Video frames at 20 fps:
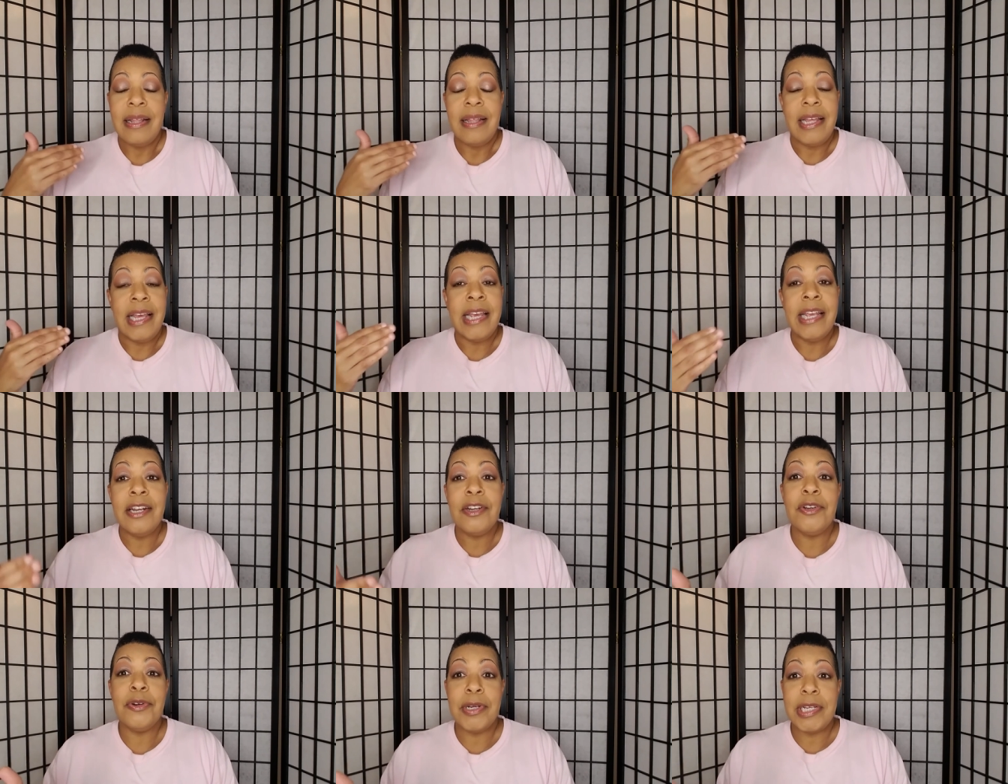
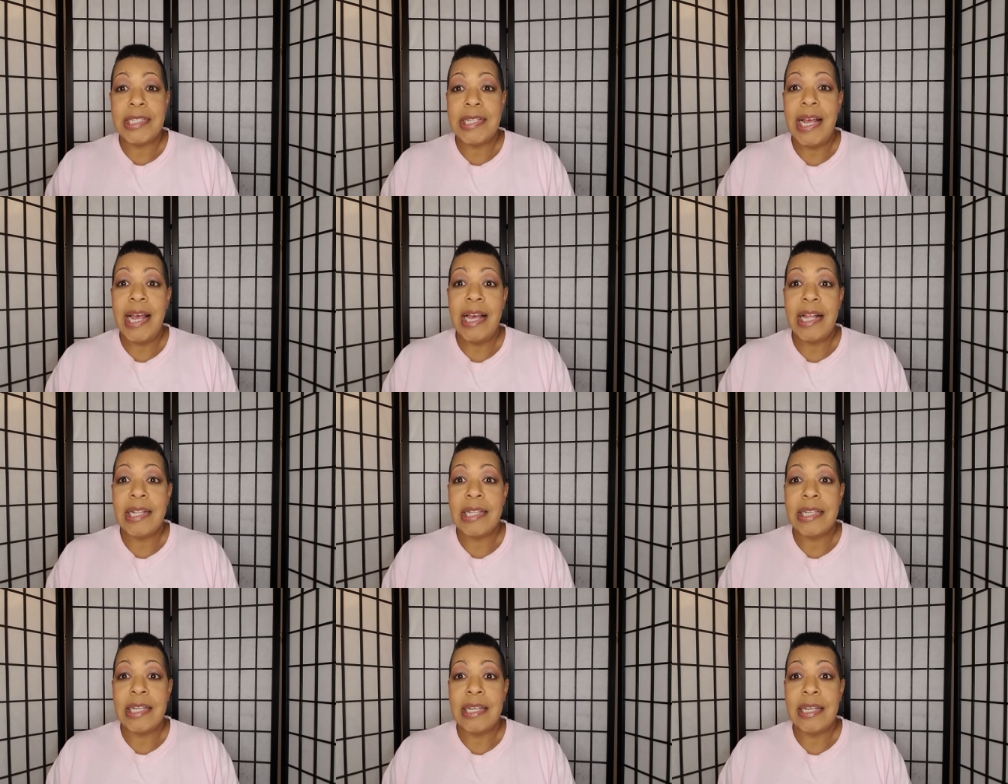he knew
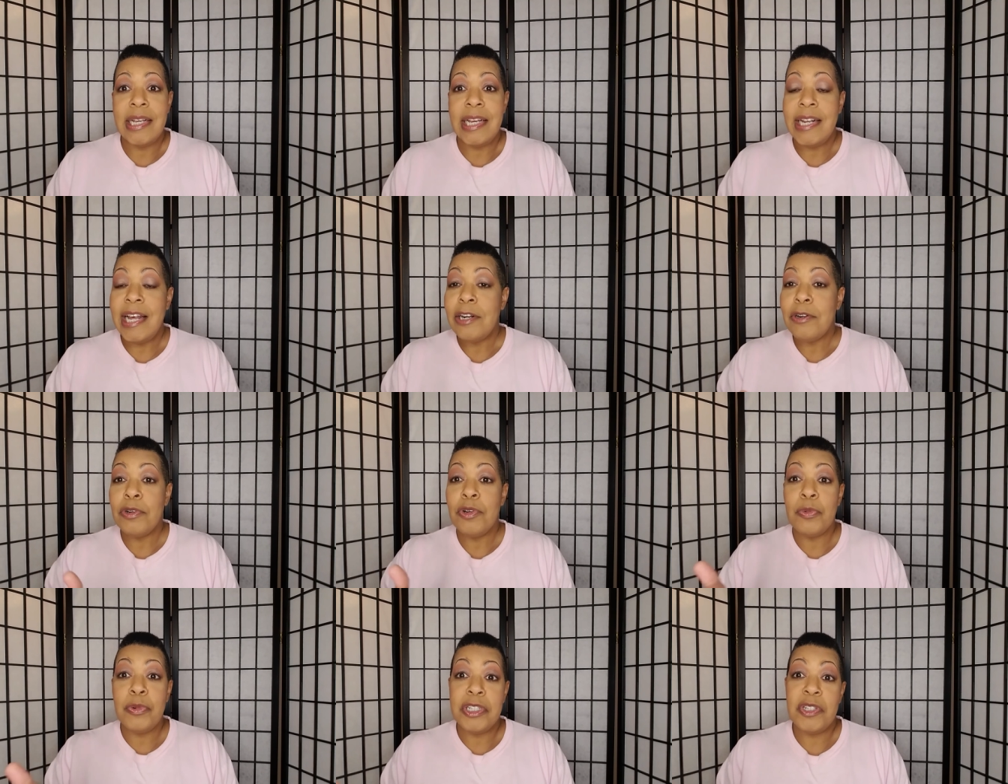exactly, and I
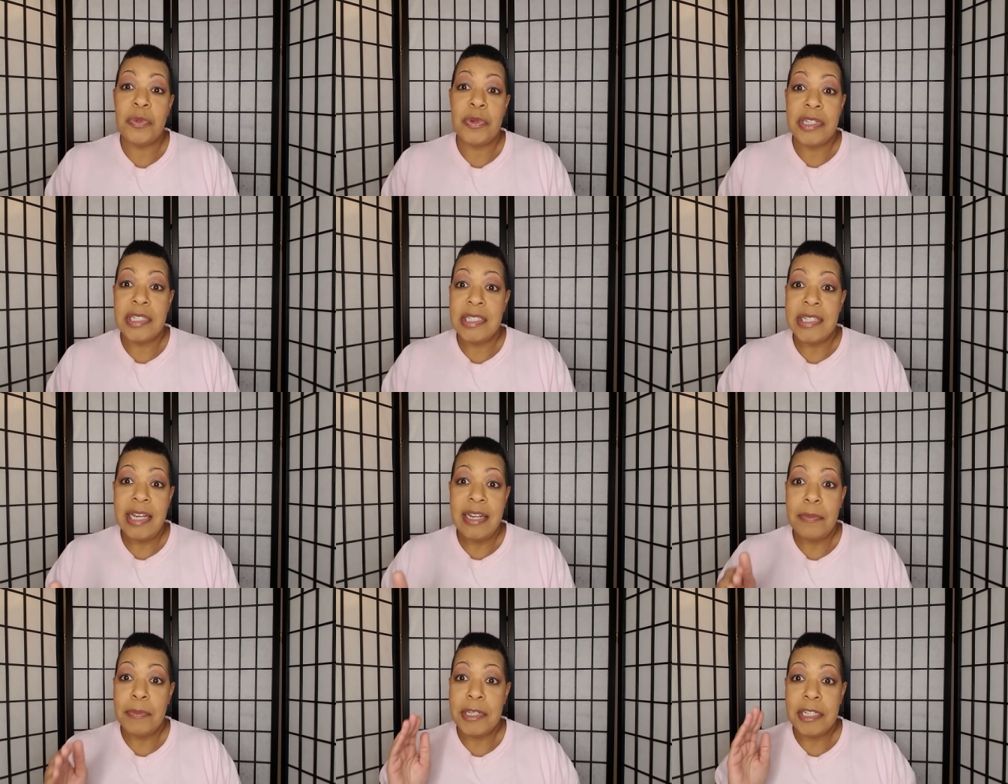don't know which one
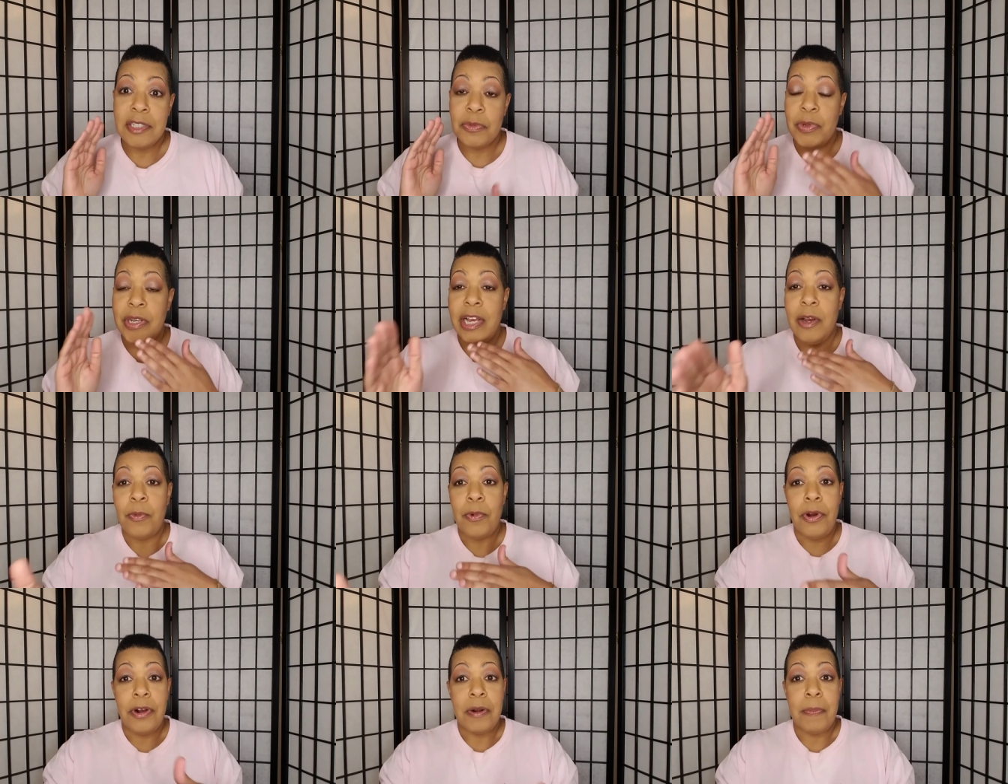said it because we
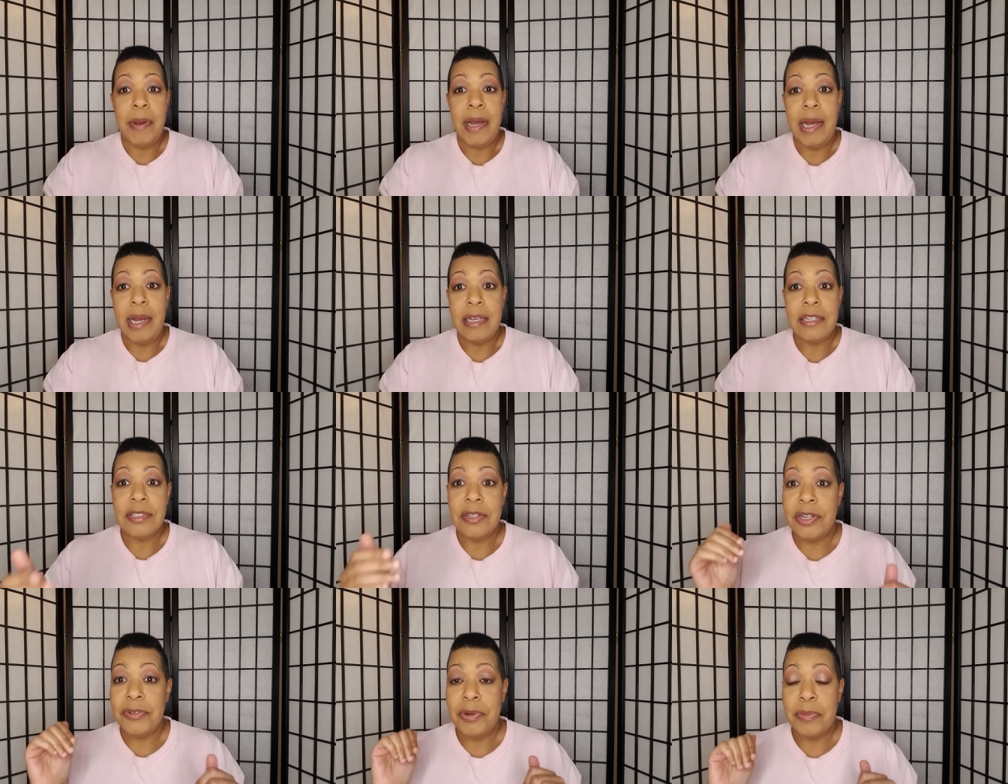had walked by,
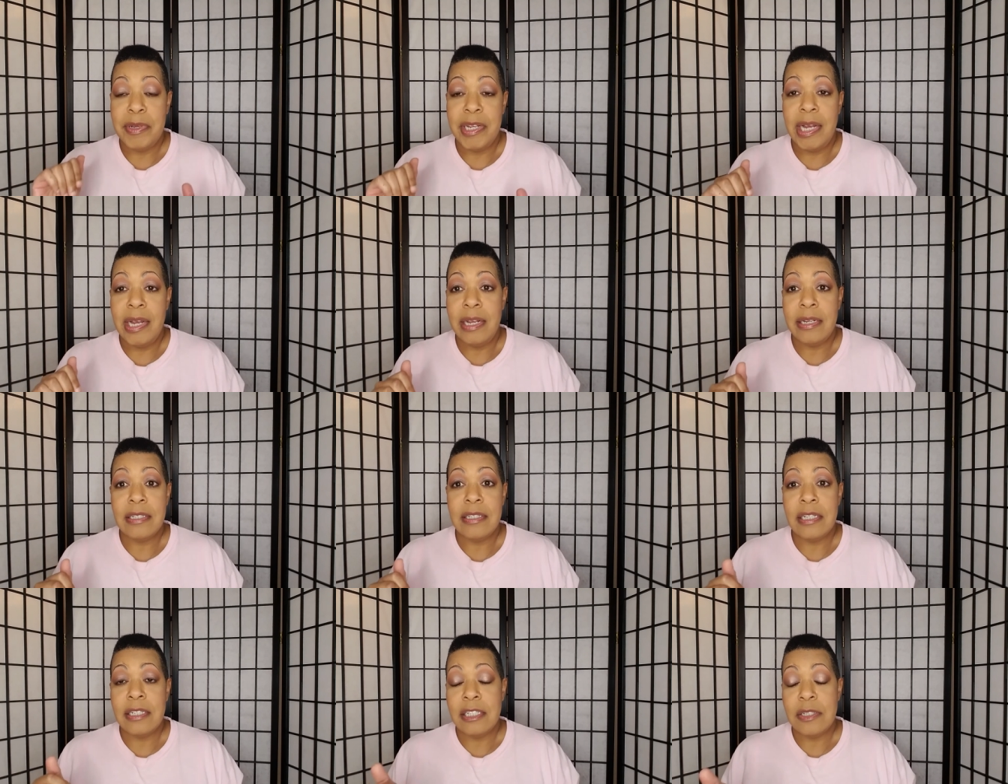so they were
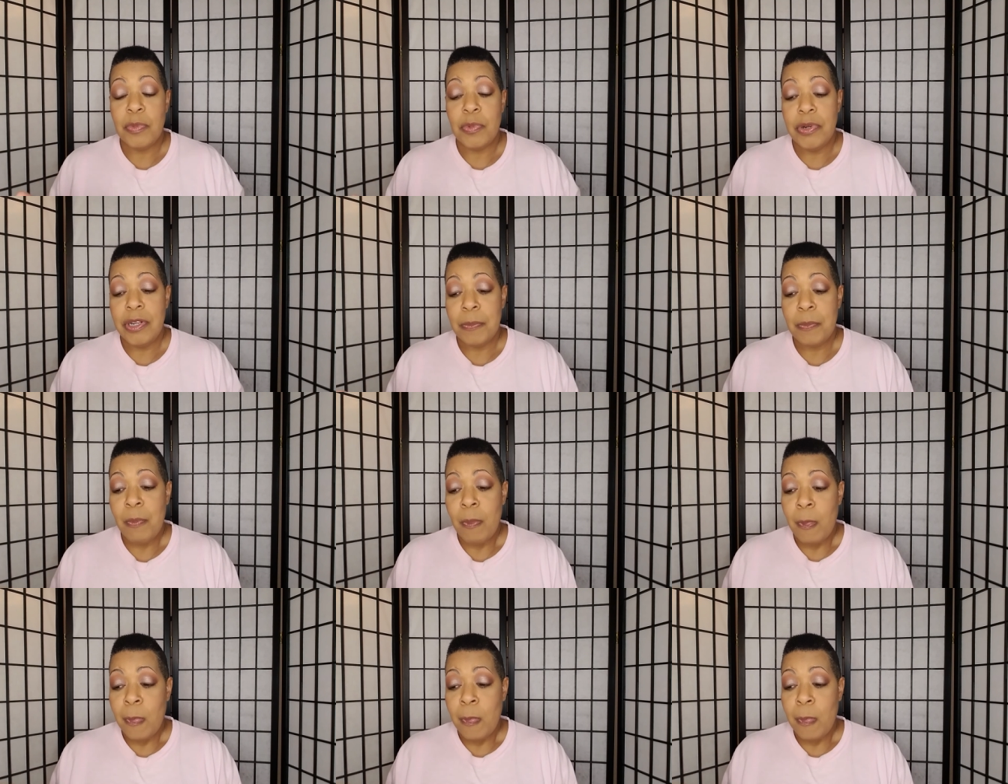behind us at this point.